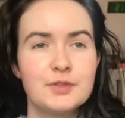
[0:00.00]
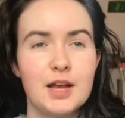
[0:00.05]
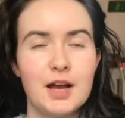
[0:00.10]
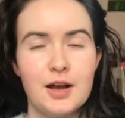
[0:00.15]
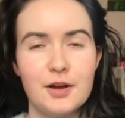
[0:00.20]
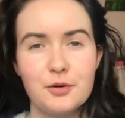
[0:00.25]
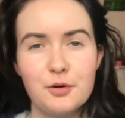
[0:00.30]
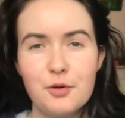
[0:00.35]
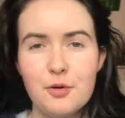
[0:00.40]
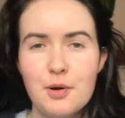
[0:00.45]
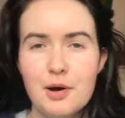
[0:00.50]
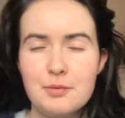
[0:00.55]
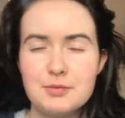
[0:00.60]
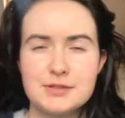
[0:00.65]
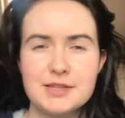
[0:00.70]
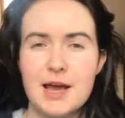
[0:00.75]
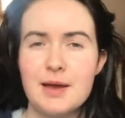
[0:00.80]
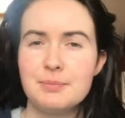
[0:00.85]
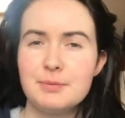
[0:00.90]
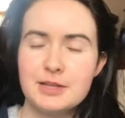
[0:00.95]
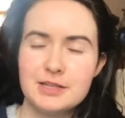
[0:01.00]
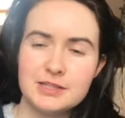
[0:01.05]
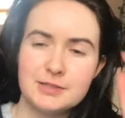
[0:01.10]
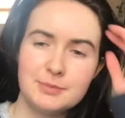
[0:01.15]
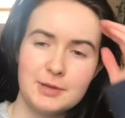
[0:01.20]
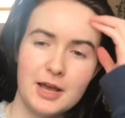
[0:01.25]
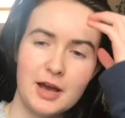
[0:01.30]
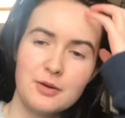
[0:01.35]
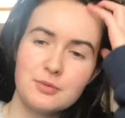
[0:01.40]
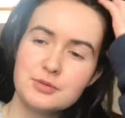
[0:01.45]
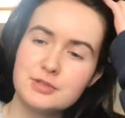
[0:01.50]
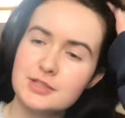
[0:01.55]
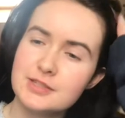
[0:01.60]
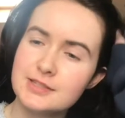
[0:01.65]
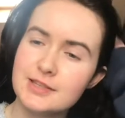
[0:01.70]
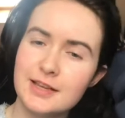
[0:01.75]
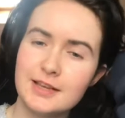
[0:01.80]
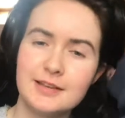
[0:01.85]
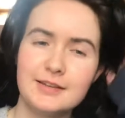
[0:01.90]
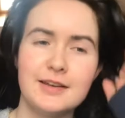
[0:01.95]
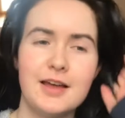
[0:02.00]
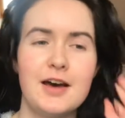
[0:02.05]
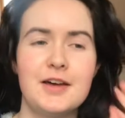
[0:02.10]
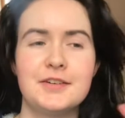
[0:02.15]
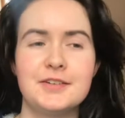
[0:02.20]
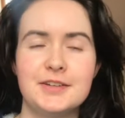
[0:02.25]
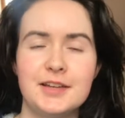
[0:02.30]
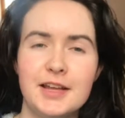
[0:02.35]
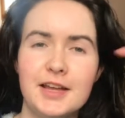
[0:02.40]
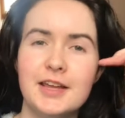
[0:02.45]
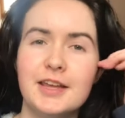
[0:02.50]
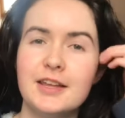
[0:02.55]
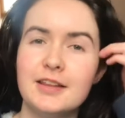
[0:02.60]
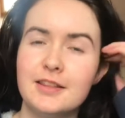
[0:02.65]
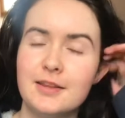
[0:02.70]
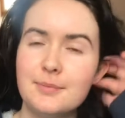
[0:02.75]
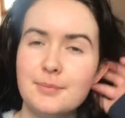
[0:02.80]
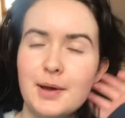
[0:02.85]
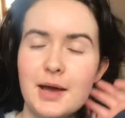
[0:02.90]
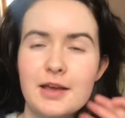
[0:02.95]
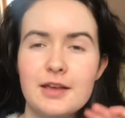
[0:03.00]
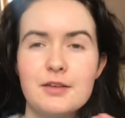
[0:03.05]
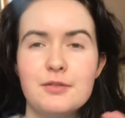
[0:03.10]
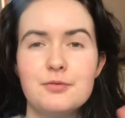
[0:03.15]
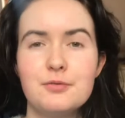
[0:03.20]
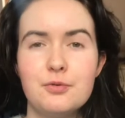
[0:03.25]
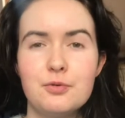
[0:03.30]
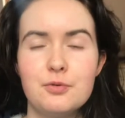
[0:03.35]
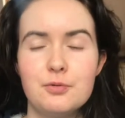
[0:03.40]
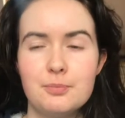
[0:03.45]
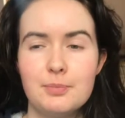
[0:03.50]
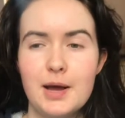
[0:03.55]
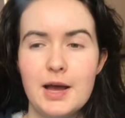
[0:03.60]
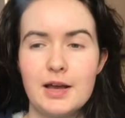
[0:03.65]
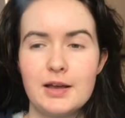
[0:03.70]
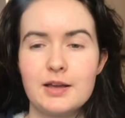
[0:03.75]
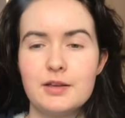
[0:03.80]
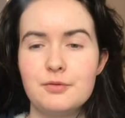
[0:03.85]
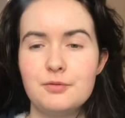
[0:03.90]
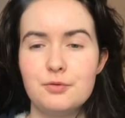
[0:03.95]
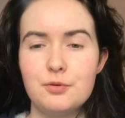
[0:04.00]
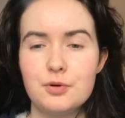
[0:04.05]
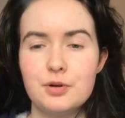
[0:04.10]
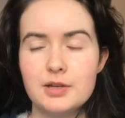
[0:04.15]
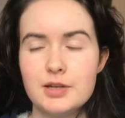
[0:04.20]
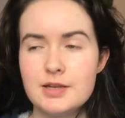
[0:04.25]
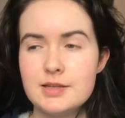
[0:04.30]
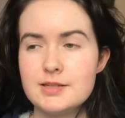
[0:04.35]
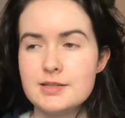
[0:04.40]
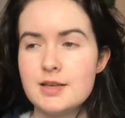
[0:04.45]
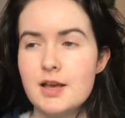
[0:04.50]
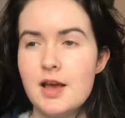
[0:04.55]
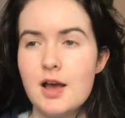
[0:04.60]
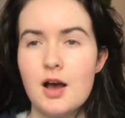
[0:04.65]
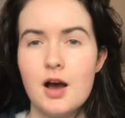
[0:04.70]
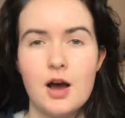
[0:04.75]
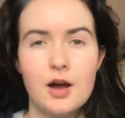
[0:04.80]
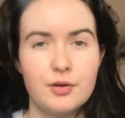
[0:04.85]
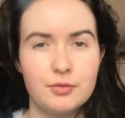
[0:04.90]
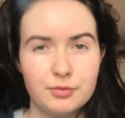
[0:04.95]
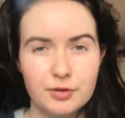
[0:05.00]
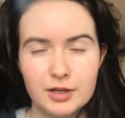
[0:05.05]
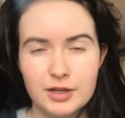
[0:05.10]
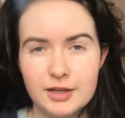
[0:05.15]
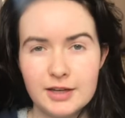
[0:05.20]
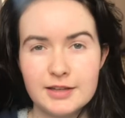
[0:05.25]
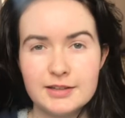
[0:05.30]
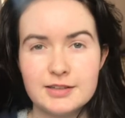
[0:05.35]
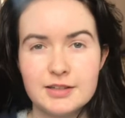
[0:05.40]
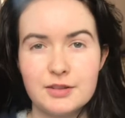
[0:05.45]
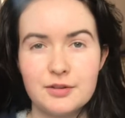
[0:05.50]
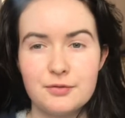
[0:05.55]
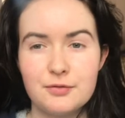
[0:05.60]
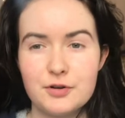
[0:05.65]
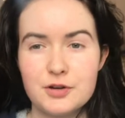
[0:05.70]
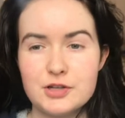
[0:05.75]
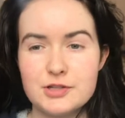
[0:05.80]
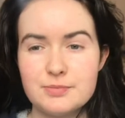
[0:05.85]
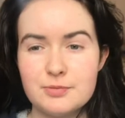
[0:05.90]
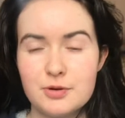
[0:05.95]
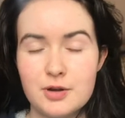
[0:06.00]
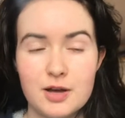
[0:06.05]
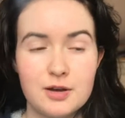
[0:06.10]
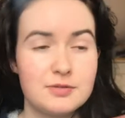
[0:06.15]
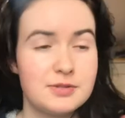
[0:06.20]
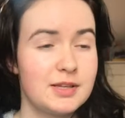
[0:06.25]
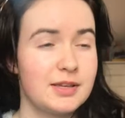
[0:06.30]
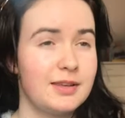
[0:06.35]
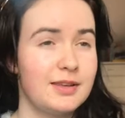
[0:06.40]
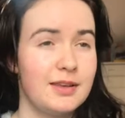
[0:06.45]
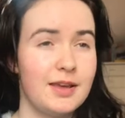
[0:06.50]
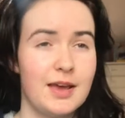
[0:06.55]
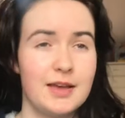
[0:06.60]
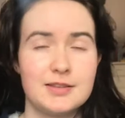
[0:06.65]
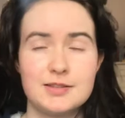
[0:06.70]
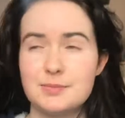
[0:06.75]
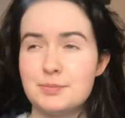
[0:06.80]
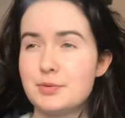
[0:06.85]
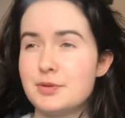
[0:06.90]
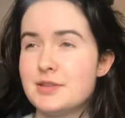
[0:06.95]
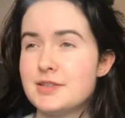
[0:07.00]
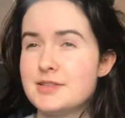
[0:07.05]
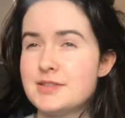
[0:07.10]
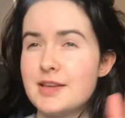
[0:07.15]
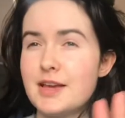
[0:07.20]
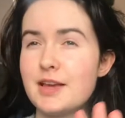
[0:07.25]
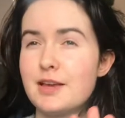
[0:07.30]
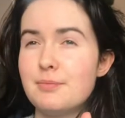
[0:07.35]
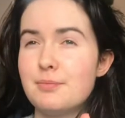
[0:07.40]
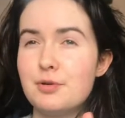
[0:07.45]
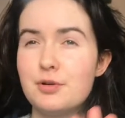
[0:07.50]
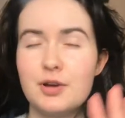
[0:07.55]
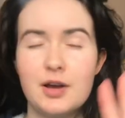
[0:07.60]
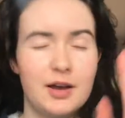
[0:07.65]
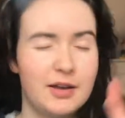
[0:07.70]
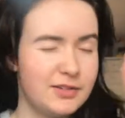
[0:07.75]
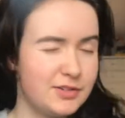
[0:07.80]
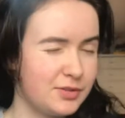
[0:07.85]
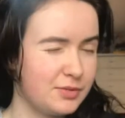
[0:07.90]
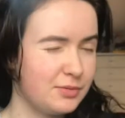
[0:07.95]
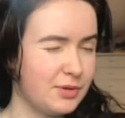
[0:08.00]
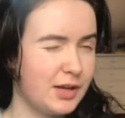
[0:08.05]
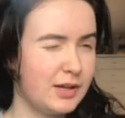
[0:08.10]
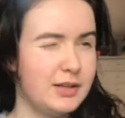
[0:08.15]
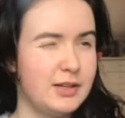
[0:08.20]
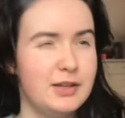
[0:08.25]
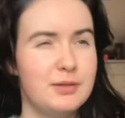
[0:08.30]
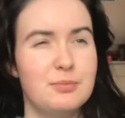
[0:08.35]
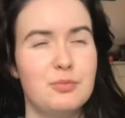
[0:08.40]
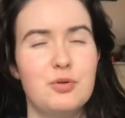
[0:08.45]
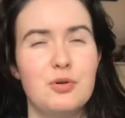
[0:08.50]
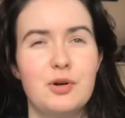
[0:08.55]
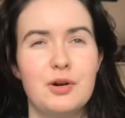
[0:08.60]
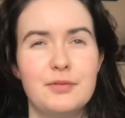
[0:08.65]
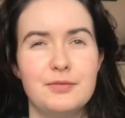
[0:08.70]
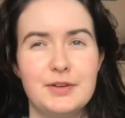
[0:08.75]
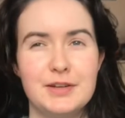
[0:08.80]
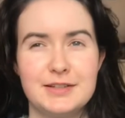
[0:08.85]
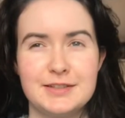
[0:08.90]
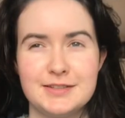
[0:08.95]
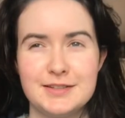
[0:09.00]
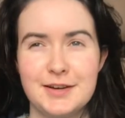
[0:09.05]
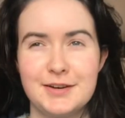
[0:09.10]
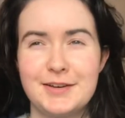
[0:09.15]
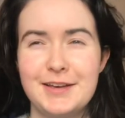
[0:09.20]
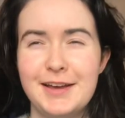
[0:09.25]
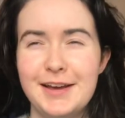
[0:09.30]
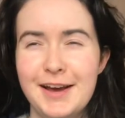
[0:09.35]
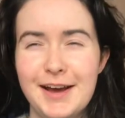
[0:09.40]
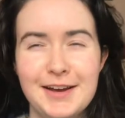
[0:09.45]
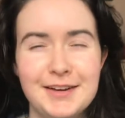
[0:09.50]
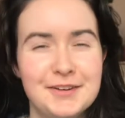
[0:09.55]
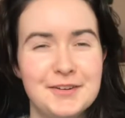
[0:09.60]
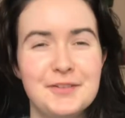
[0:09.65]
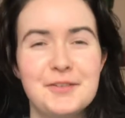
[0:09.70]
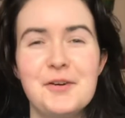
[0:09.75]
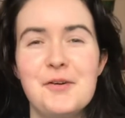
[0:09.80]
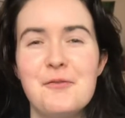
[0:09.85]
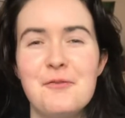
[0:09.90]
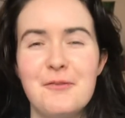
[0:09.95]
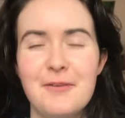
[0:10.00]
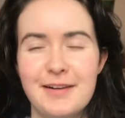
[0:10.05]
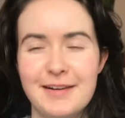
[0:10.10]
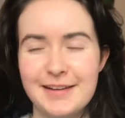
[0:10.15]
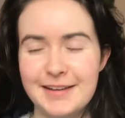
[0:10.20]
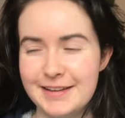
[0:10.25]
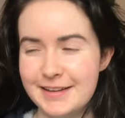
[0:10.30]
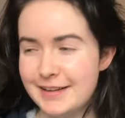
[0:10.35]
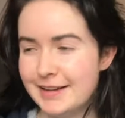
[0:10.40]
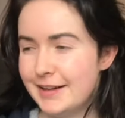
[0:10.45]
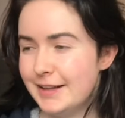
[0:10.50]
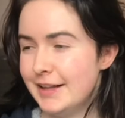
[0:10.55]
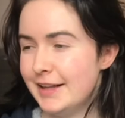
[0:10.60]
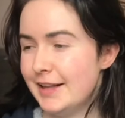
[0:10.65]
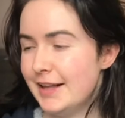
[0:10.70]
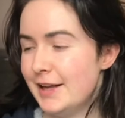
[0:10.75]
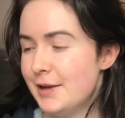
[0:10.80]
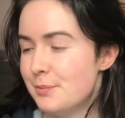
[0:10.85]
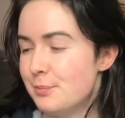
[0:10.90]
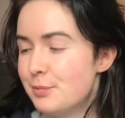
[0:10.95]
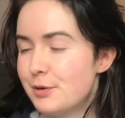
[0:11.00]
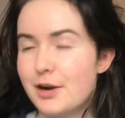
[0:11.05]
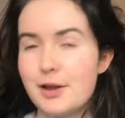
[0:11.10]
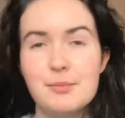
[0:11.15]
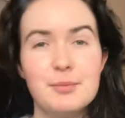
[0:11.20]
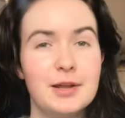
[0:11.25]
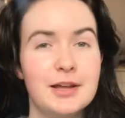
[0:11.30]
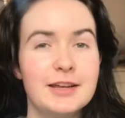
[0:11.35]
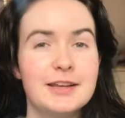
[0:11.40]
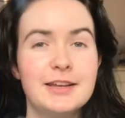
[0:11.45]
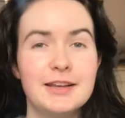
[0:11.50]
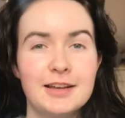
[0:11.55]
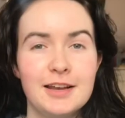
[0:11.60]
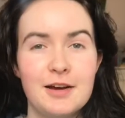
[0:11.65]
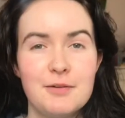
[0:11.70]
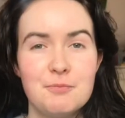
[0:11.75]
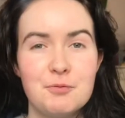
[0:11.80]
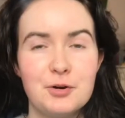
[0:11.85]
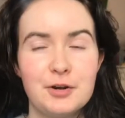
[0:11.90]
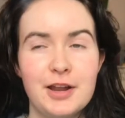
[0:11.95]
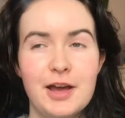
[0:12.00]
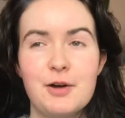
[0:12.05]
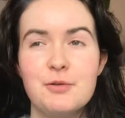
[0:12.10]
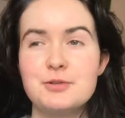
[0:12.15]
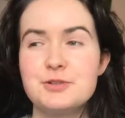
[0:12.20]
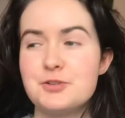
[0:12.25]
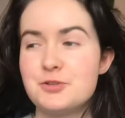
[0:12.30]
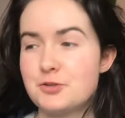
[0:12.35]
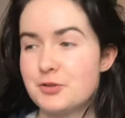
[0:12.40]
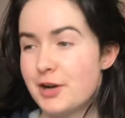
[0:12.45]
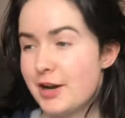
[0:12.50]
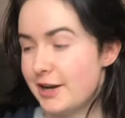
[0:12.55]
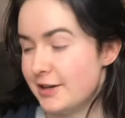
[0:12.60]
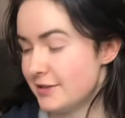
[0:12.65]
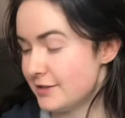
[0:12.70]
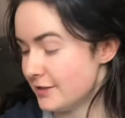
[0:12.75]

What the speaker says: I don't know what was happening to me. I was just like not liking the back and forthness. I really liked it in the first book. I was like, yes, but the second book, I do not need more of it. Okay, I don't know why, but I'm liking it a lot more now, which is great.